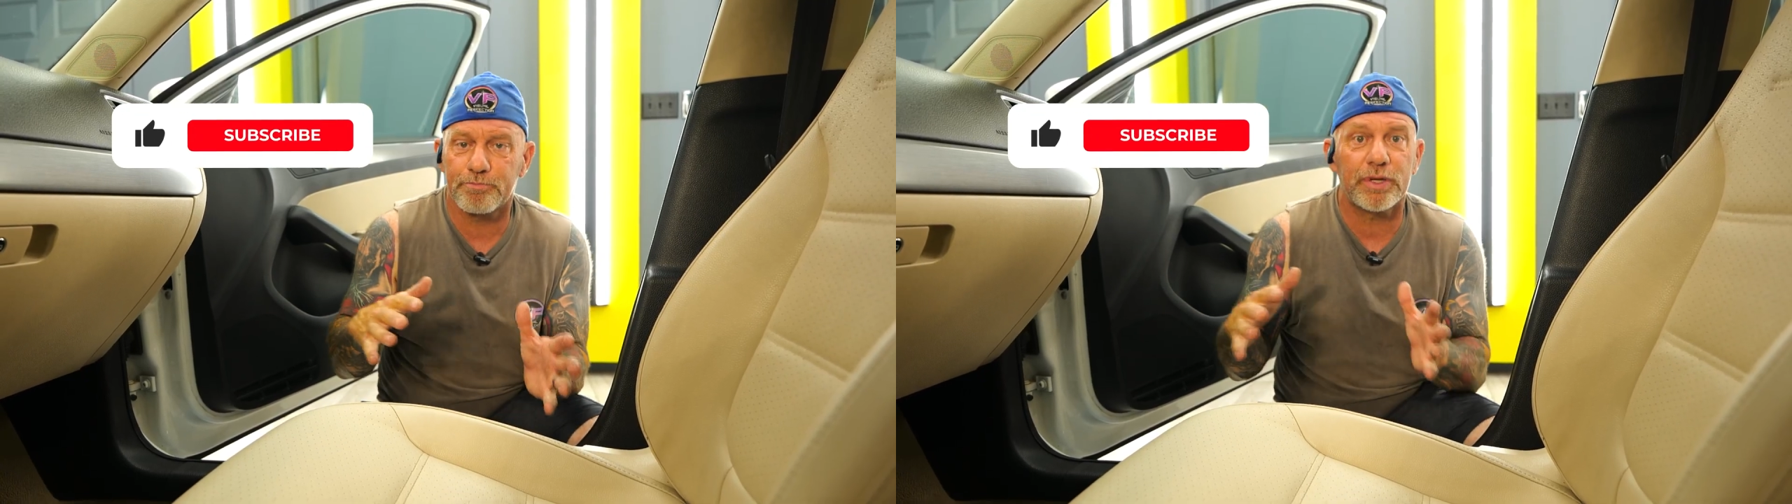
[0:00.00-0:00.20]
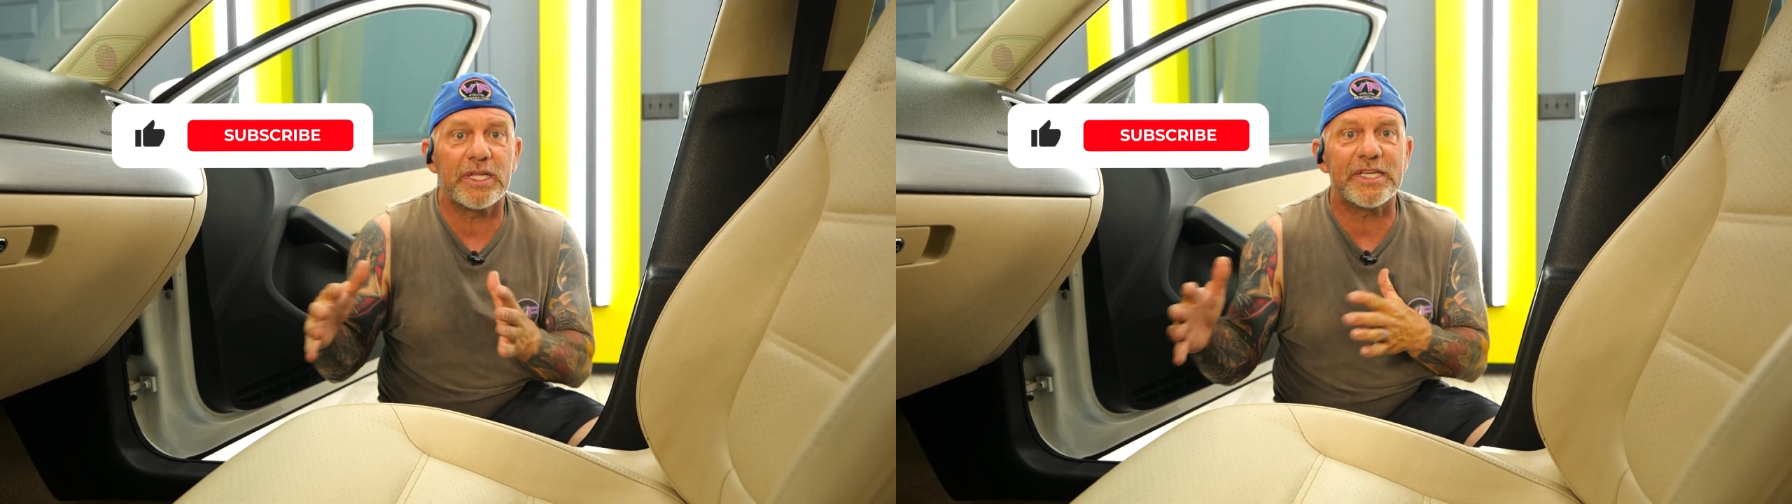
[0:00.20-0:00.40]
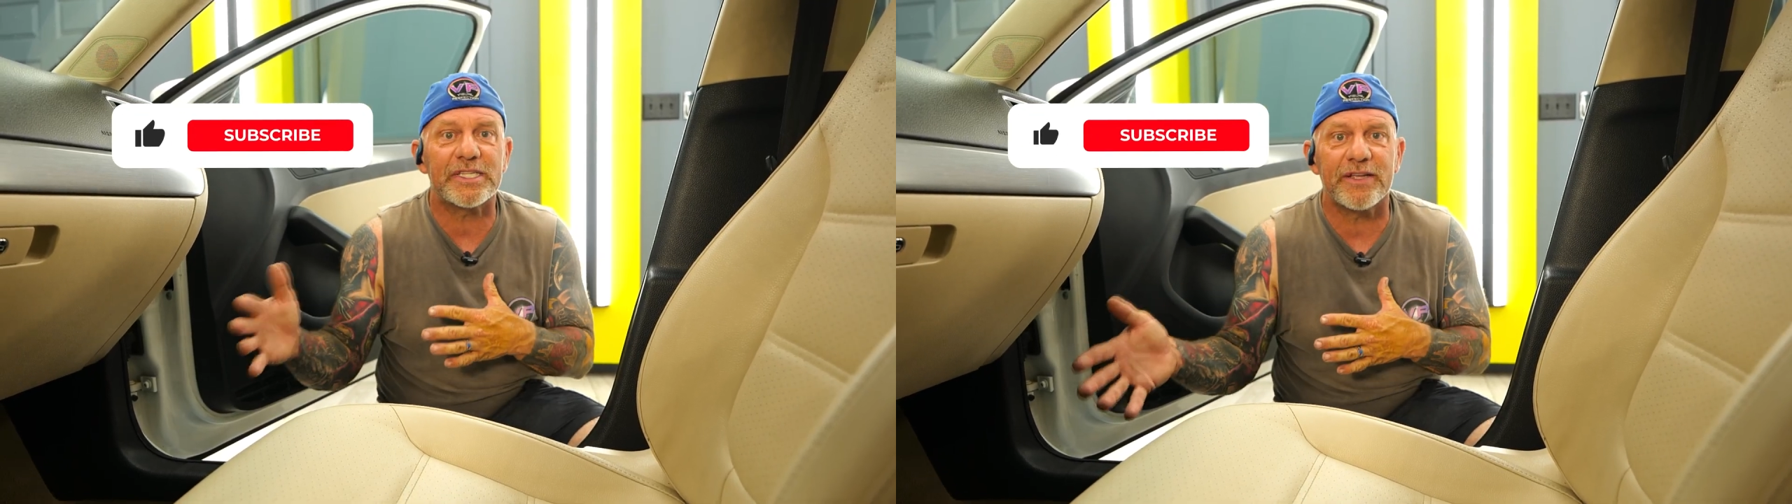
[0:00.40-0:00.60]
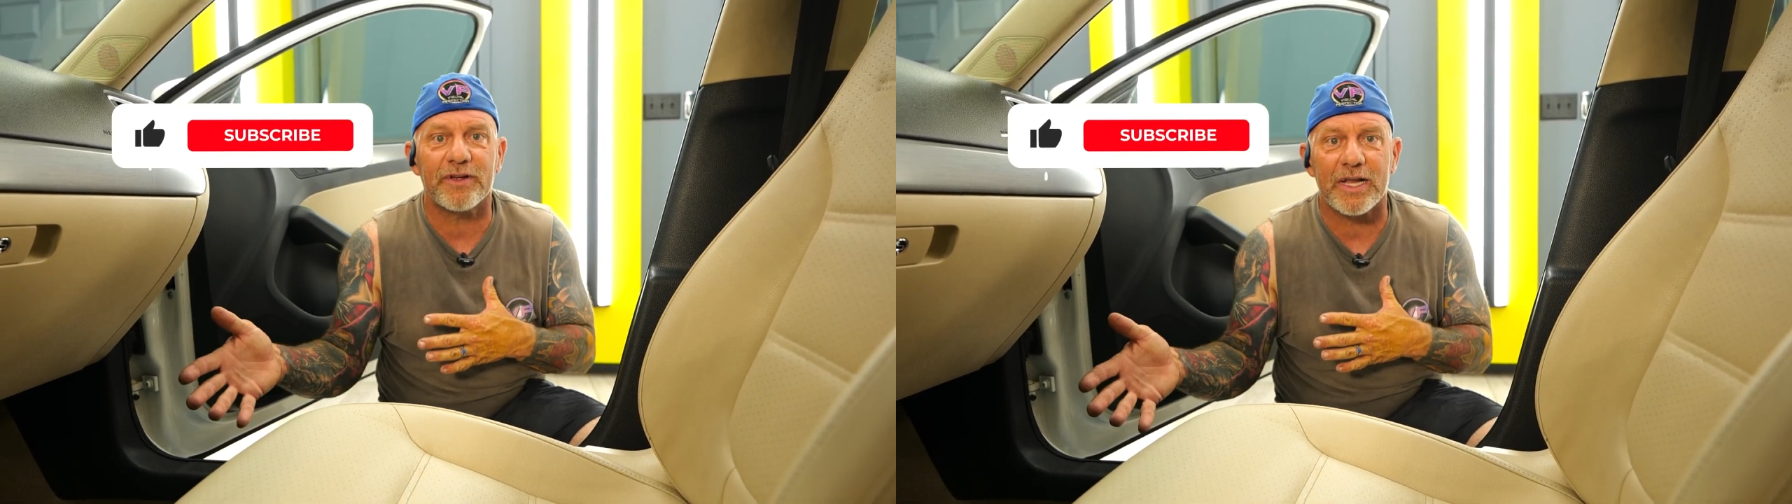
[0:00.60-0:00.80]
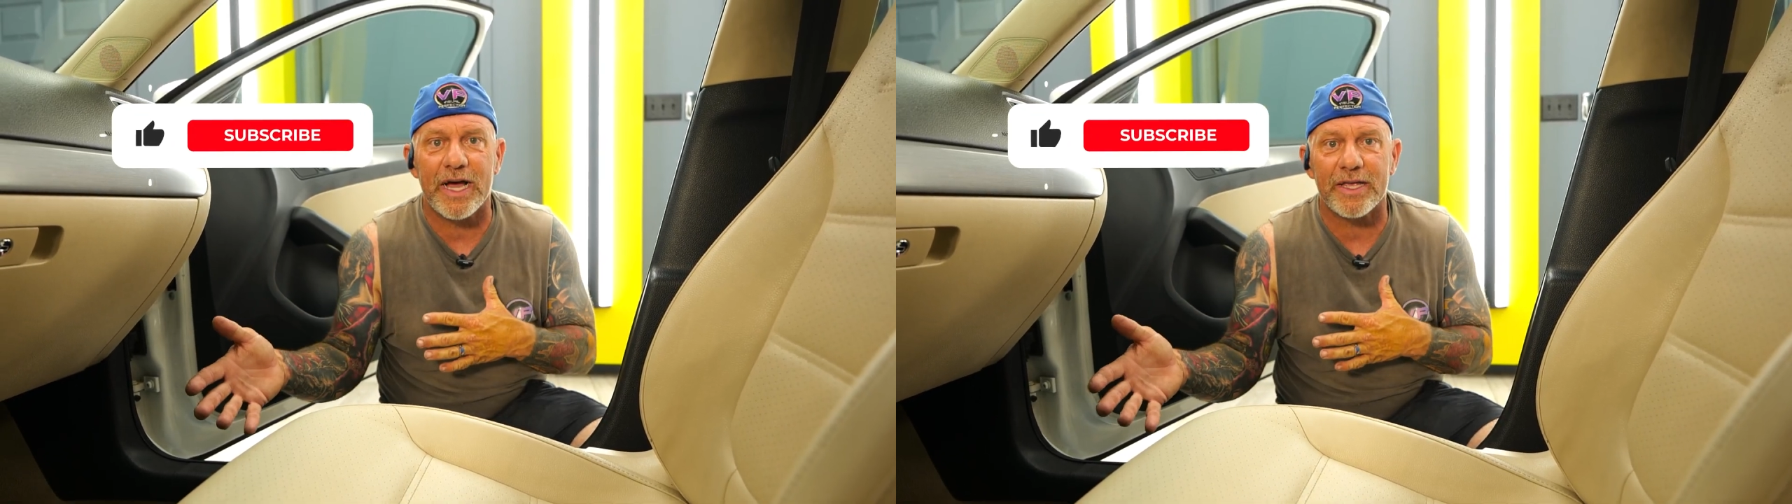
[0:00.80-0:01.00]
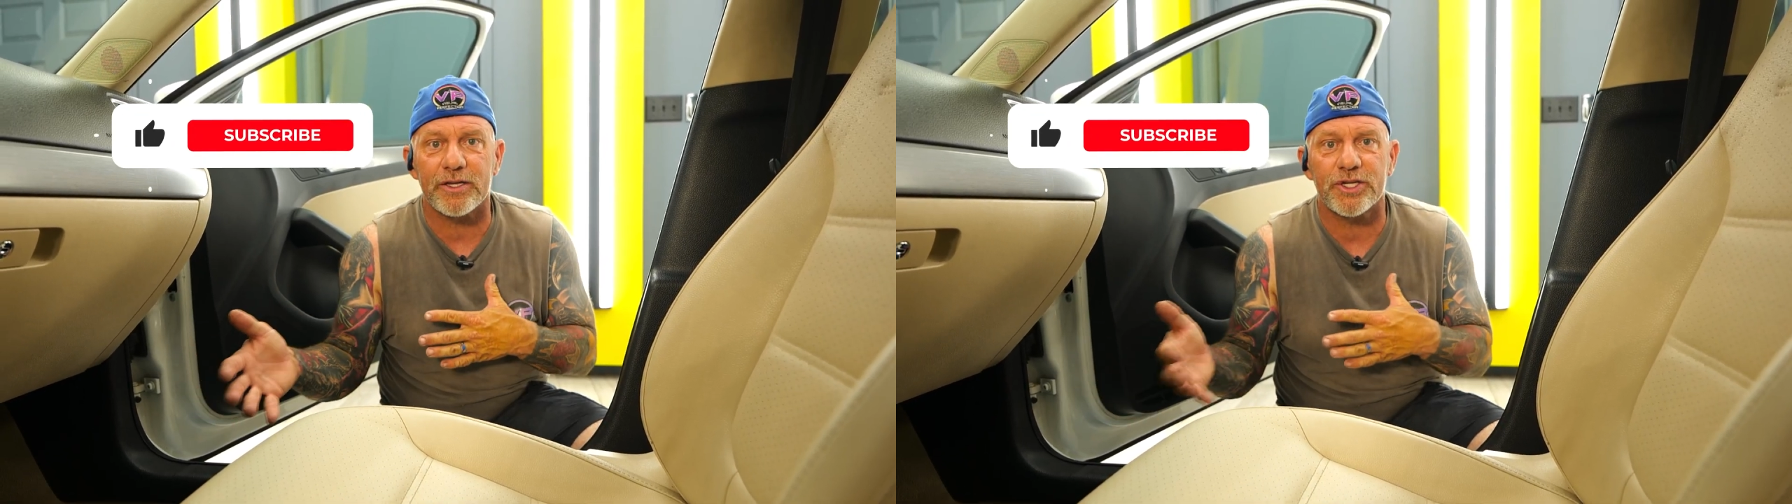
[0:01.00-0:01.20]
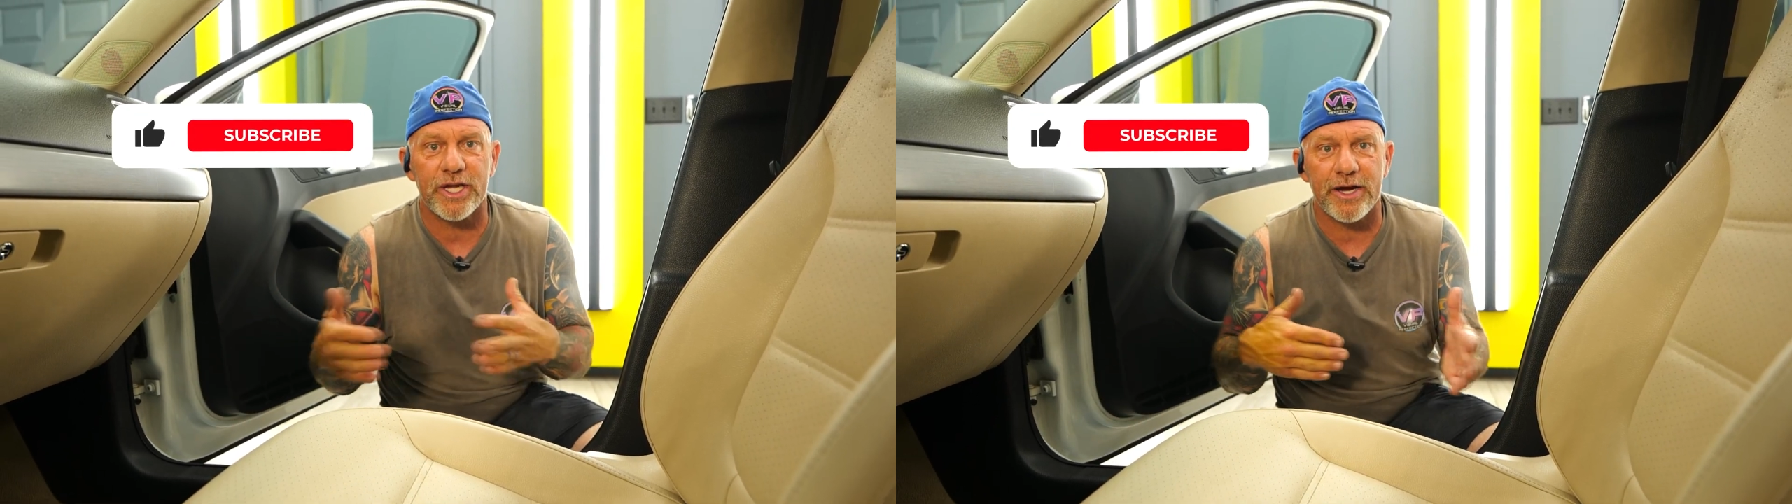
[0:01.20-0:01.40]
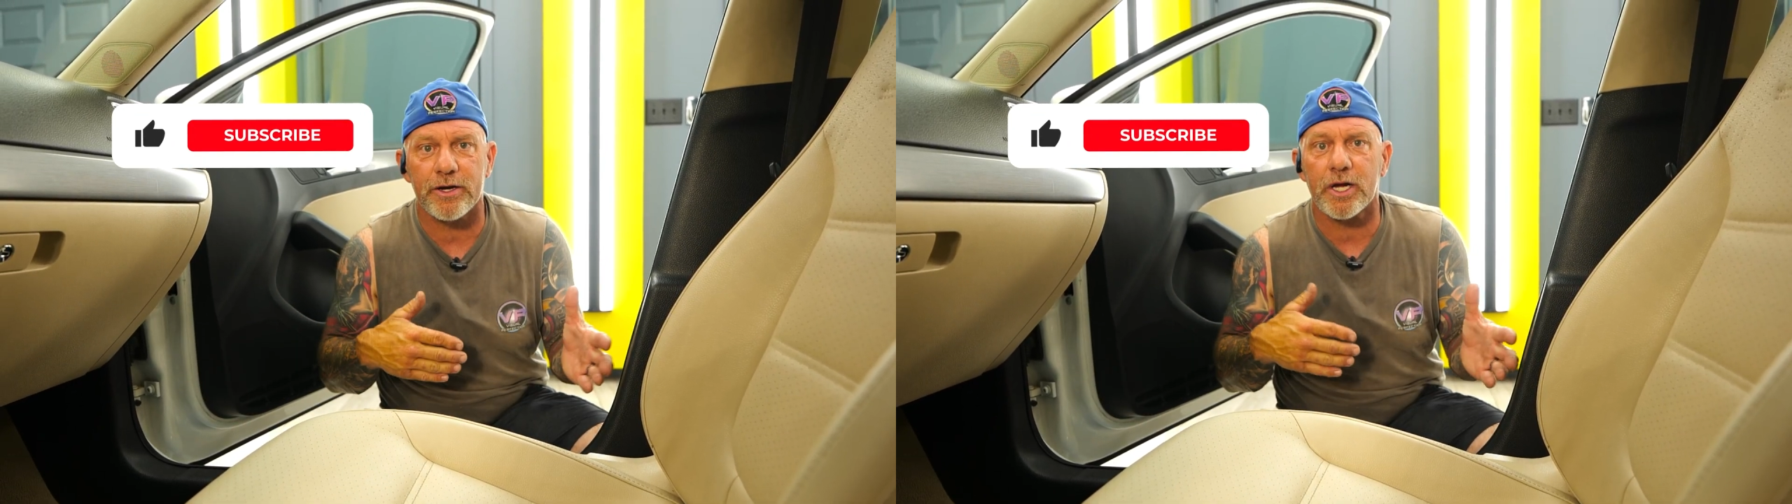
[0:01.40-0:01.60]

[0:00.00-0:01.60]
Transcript: Please leave a like, share,